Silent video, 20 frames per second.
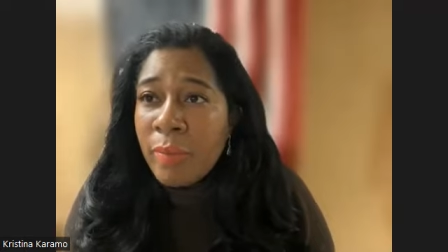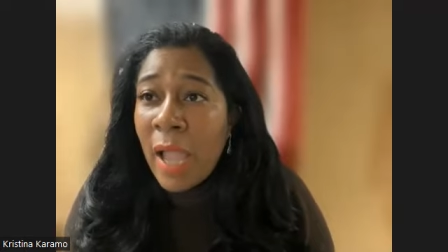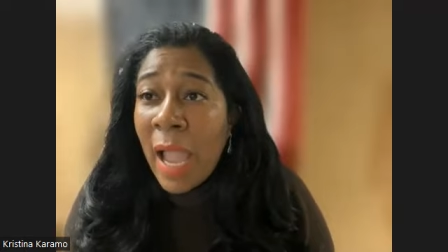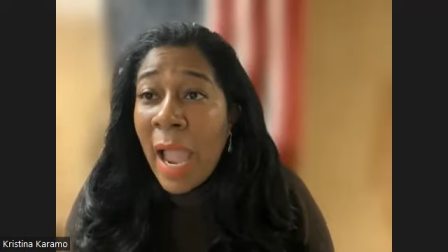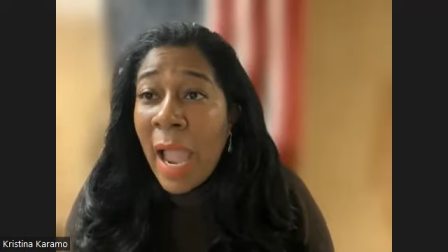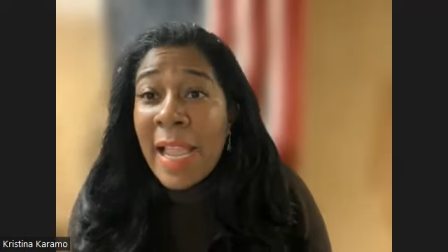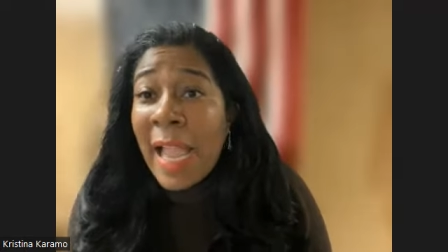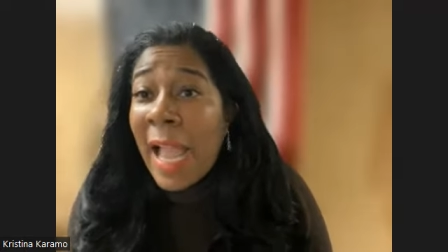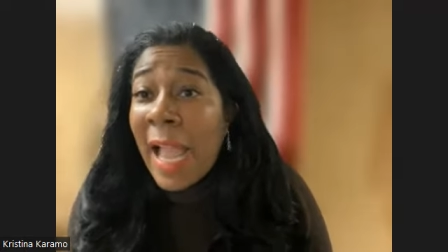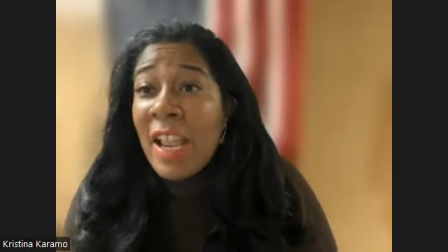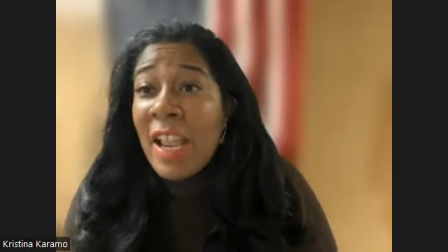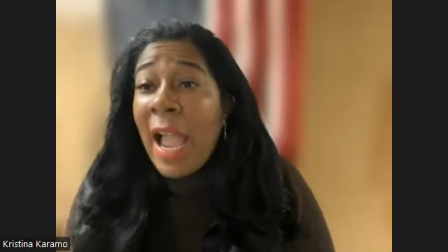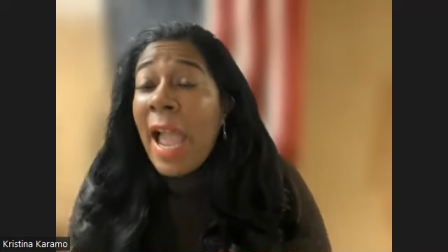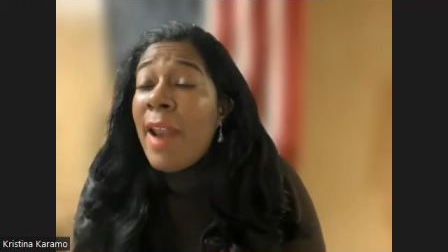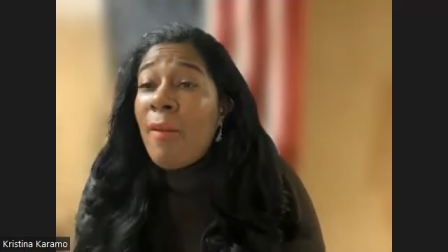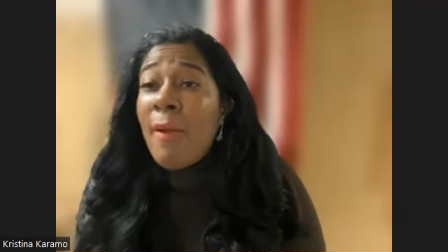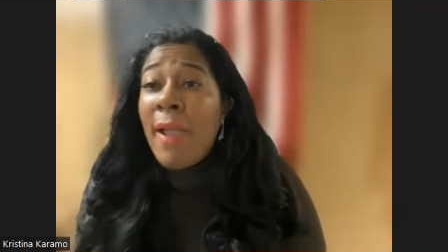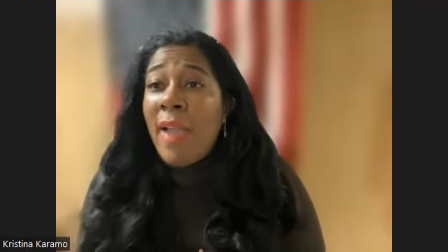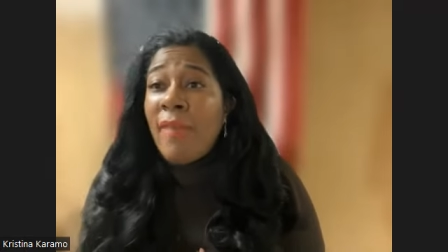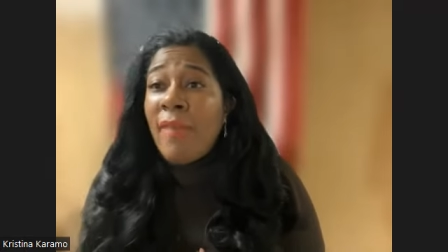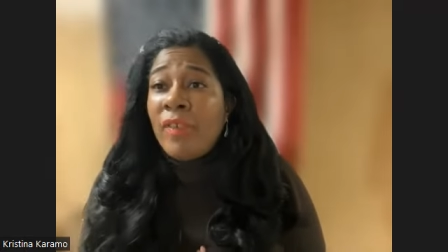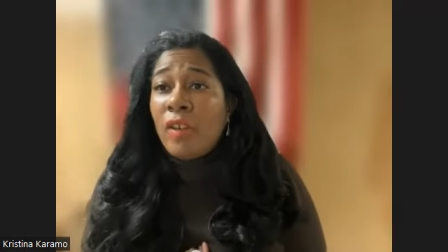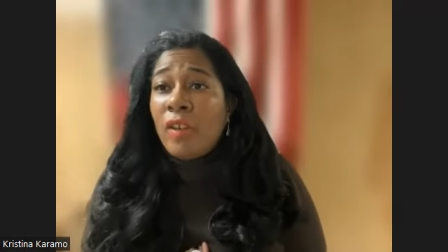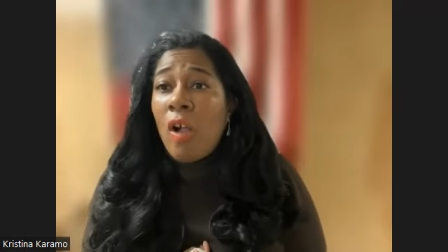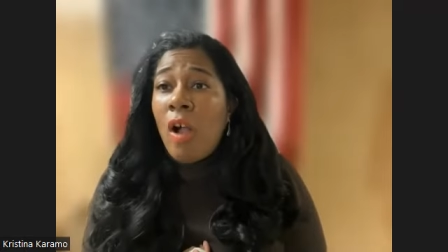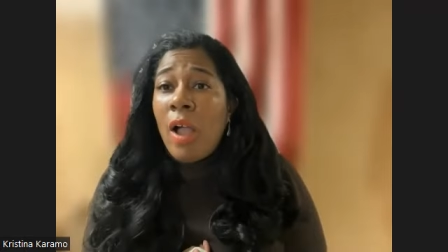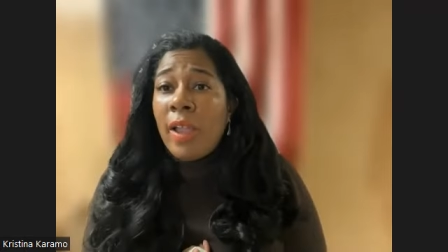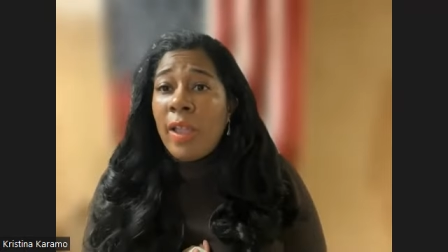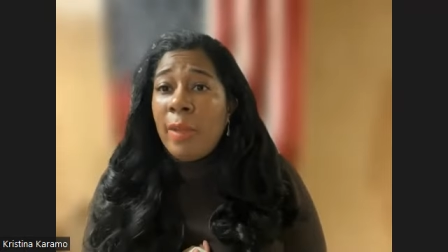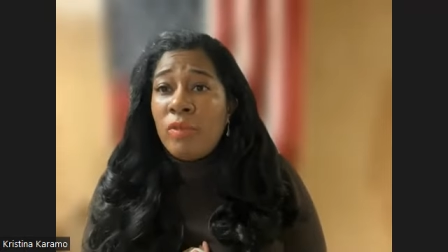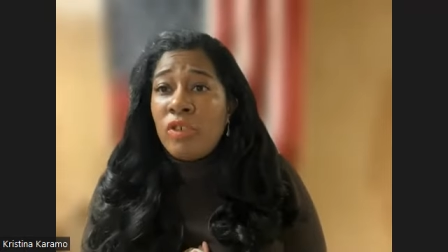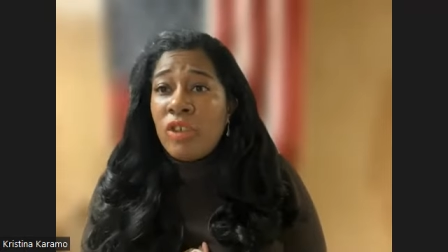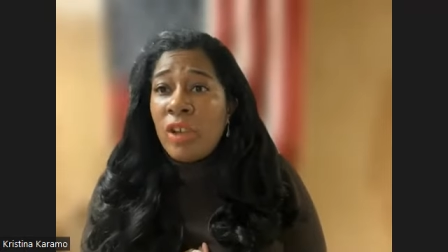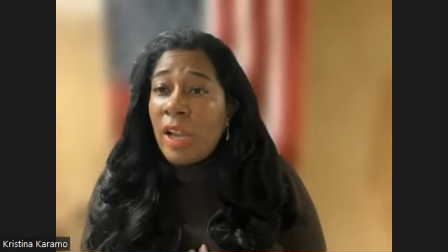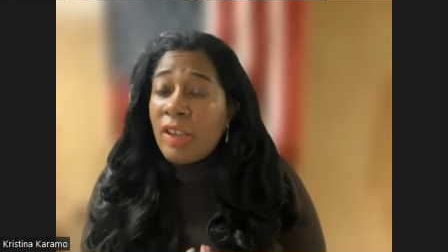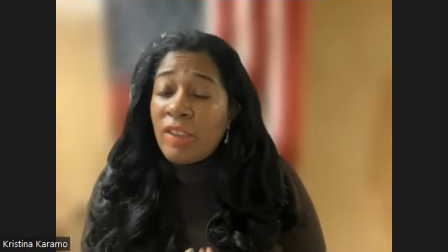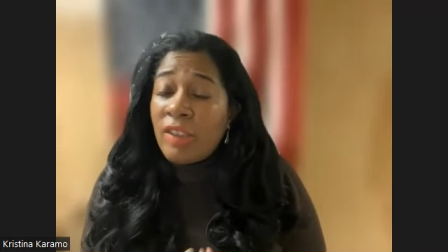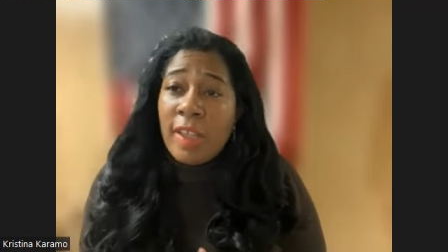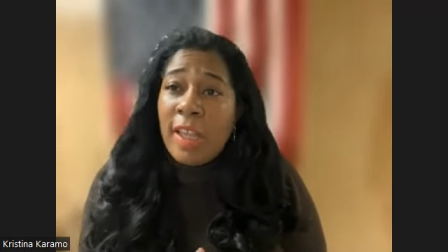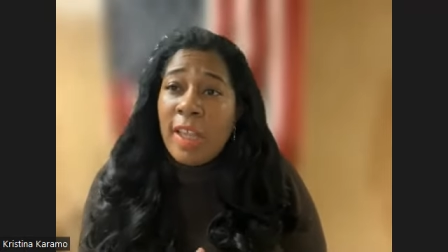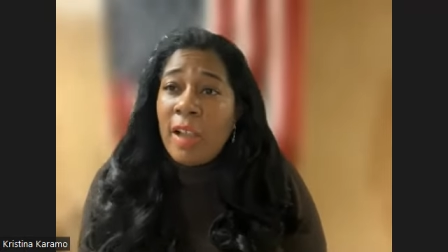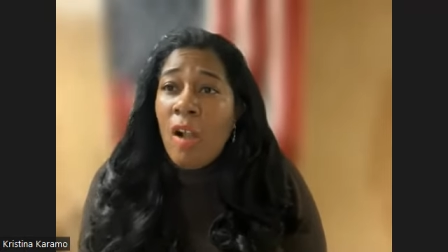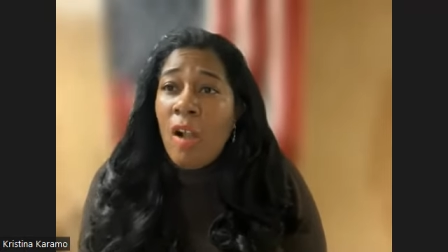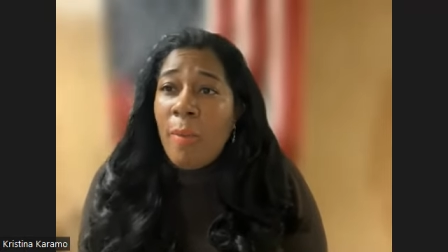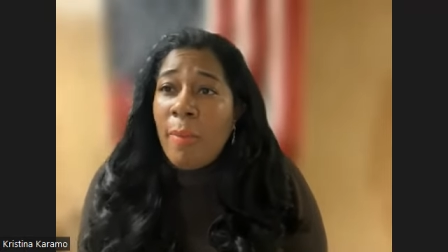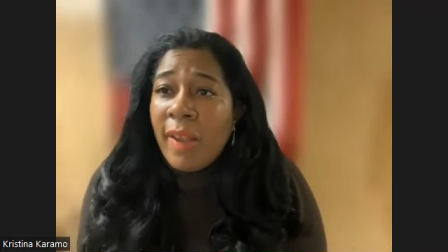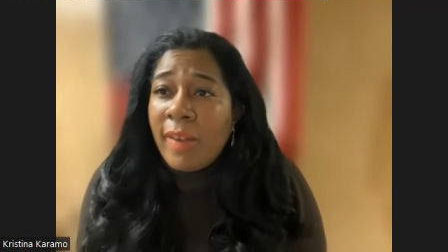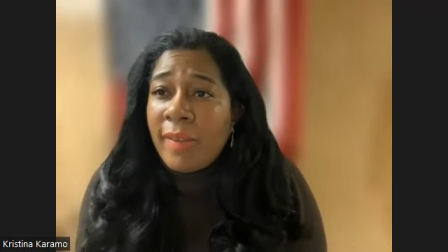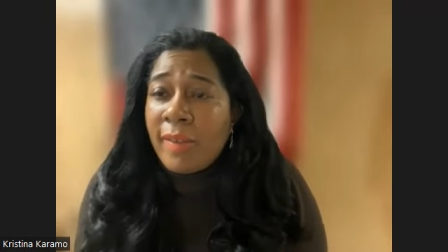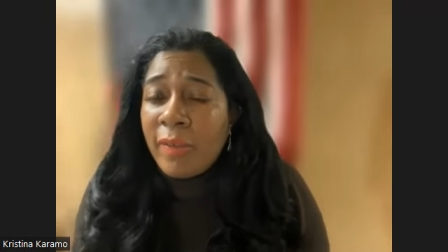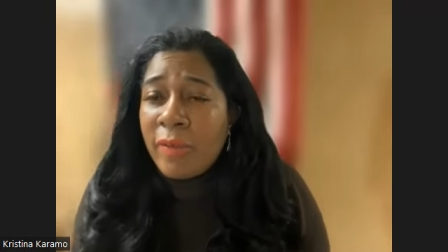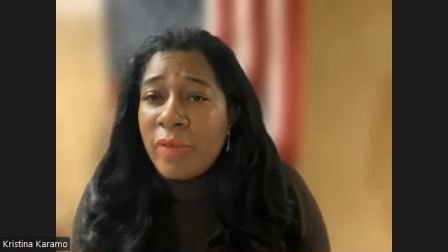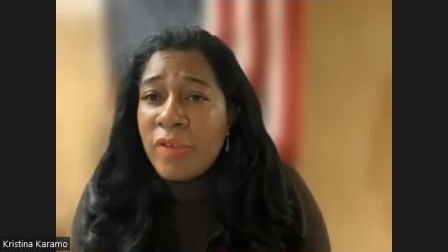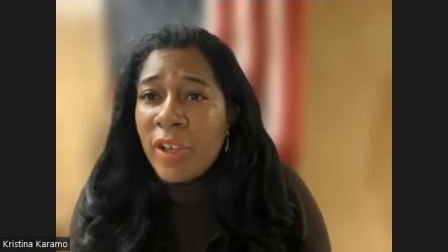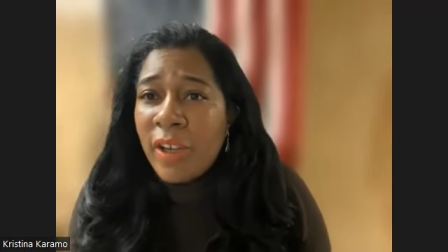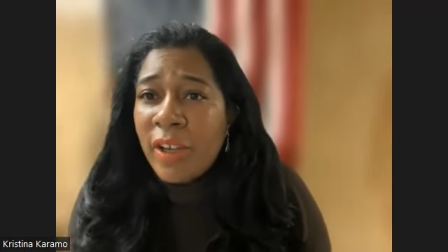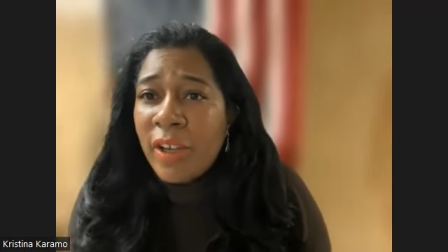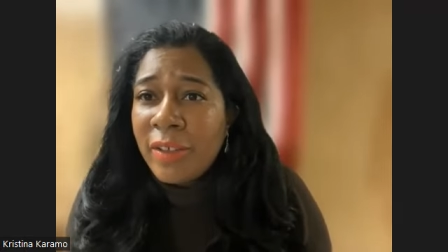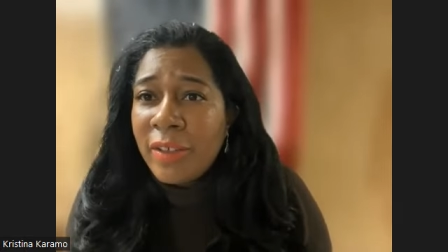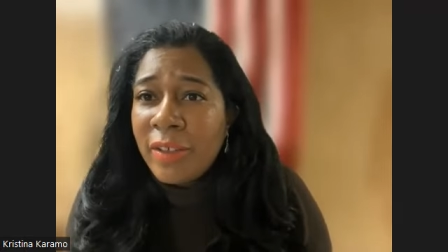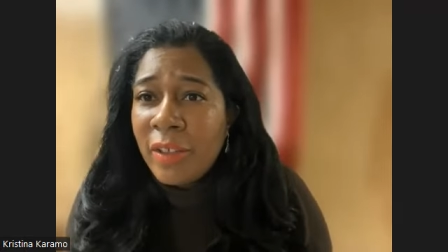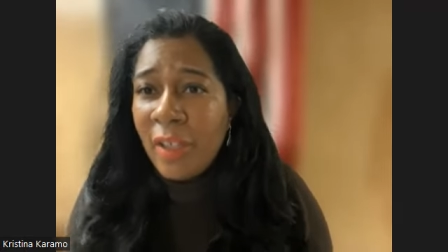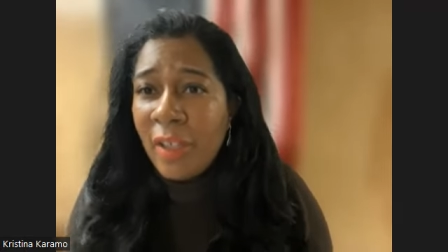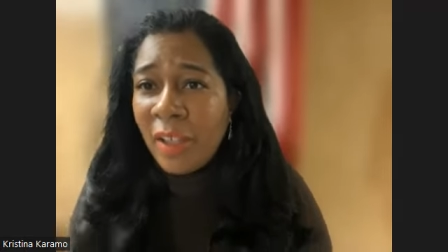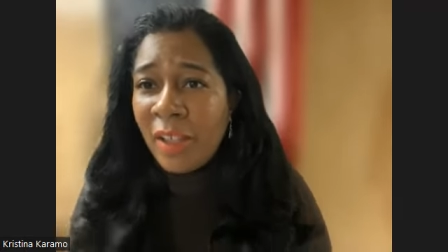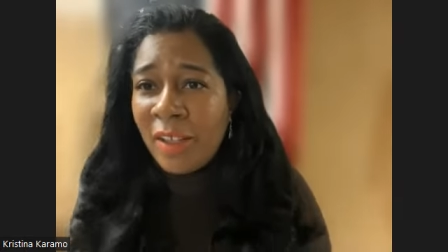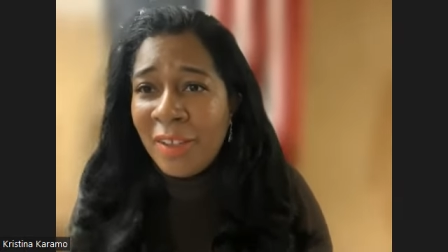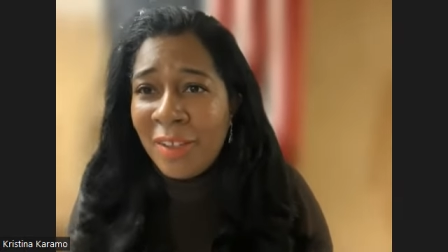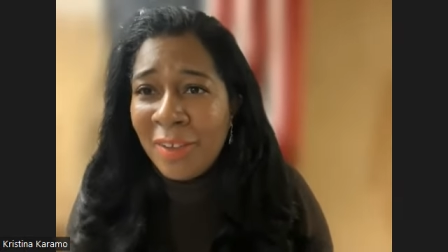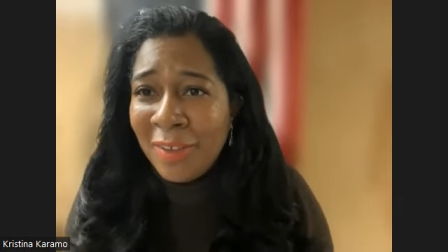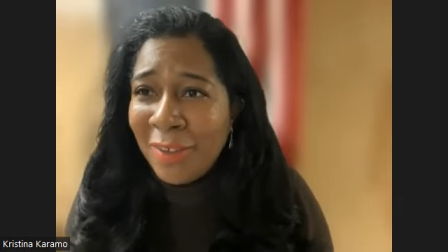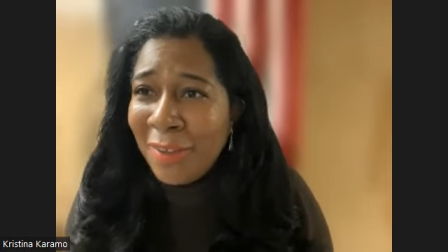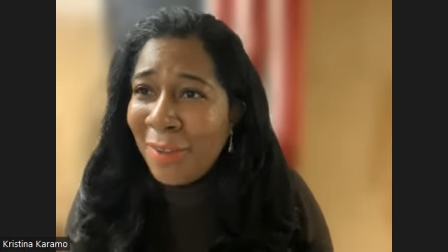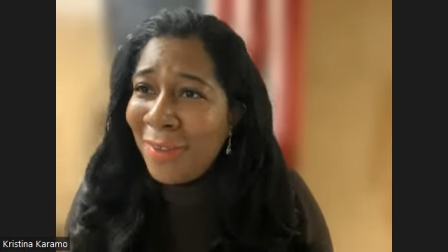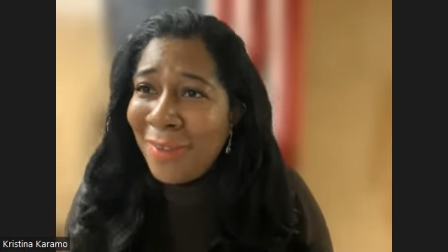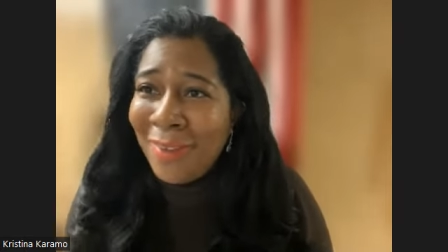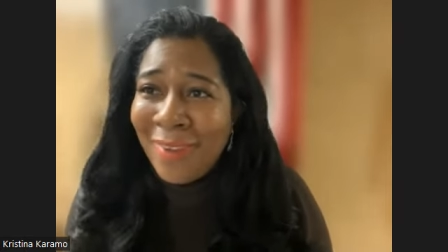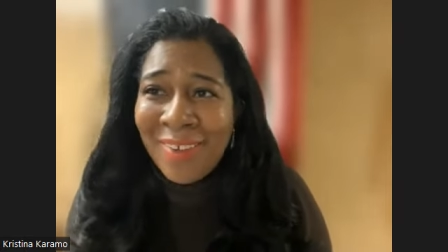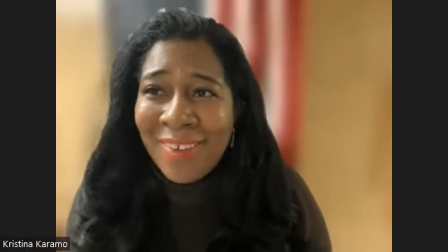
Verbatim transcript: I, I, I don't have to call him chair. I just can't call myself chair. That's